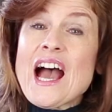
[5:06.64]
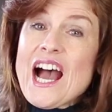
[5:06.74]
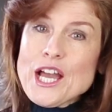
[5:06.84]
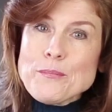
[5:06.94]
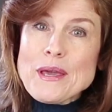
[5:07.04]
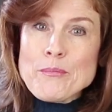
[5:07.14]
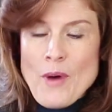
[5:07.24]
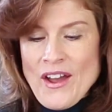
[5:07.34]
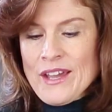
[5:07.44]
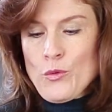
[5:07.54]
I made
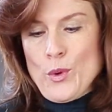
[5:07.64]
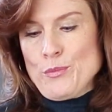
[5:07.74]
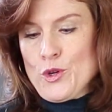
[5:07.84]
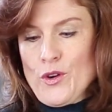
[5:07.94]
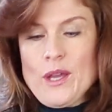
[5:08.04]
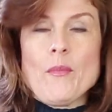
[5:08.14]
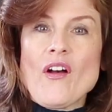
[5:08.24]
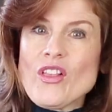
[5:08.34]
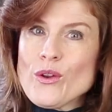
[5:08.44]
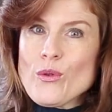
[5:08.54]
my whipped cream
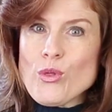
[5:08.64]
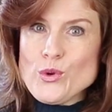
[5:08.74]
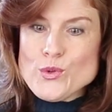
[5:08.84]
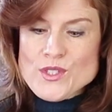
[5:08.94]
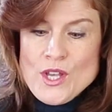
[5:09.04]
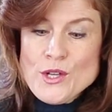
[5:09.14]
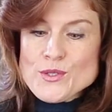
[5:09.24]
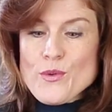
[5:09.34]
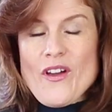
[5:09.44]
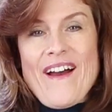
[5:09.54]
a little loose
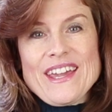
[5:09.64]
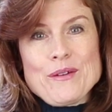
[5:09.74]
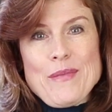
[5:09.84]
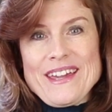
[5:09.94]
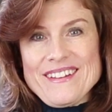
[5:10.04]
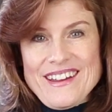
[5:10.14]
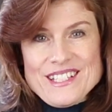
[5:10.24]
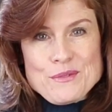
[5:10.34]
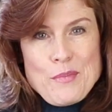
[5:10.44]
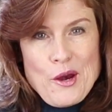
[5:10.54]
so that I can make a
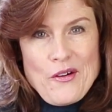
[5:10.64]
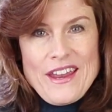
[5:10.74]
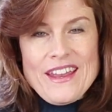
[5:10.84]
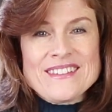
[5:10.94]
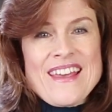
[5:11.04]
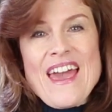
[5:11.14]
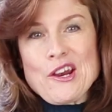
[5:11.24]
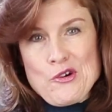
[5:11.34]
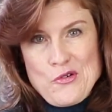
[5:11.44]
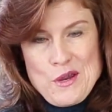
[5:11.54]
nice berries
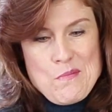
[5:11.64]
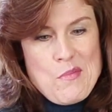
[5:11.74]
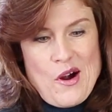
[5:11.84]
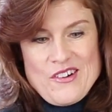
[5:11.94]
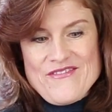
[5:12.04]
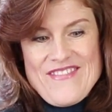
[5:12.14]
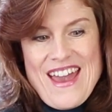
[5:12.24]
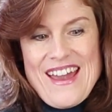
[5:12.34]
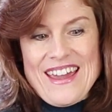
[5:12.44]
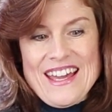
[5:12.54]
and cream
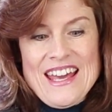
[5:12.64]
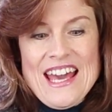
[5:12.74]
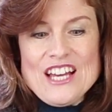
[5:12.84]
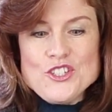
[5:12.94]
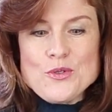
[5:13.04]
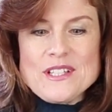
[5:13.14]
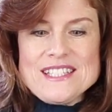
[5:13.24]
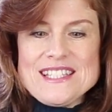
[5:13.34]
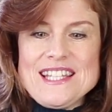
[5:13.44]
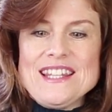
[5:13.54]
parfait. As you can
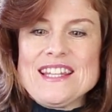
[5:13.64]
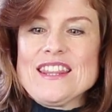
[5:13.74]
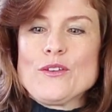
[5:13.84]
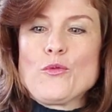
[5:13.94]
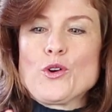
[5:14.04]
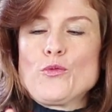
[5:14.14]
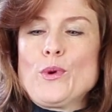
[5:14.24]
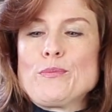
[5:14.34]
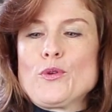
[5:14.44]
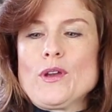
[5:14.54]
see, then the
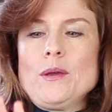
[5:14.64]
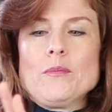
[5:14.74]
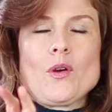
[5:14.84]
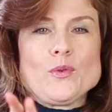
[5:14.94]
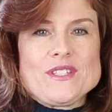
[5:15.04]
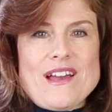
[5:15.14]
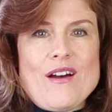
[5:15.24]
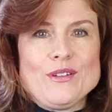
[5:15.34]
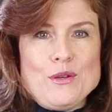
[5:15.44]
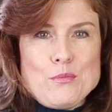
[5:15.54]
whipped cream goes
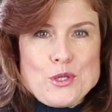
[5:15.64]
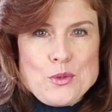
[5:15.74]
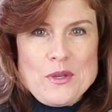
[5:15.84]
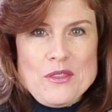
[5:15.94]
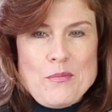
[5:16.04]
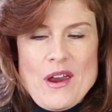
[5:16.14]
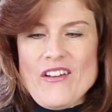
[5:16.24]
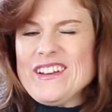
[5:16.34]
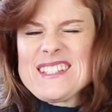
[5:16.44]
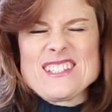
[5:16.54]
down in between the
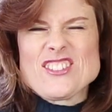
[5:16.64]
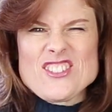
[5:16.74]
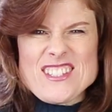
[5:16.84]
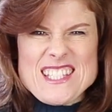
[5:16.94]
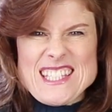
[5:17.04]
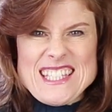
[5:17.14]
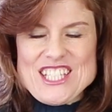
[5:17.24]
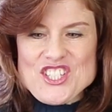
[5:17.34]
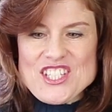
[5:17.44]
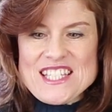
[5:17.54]
berries. It's just
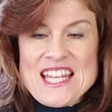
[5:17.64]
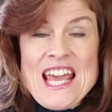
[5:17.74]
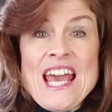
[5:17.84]
delicious.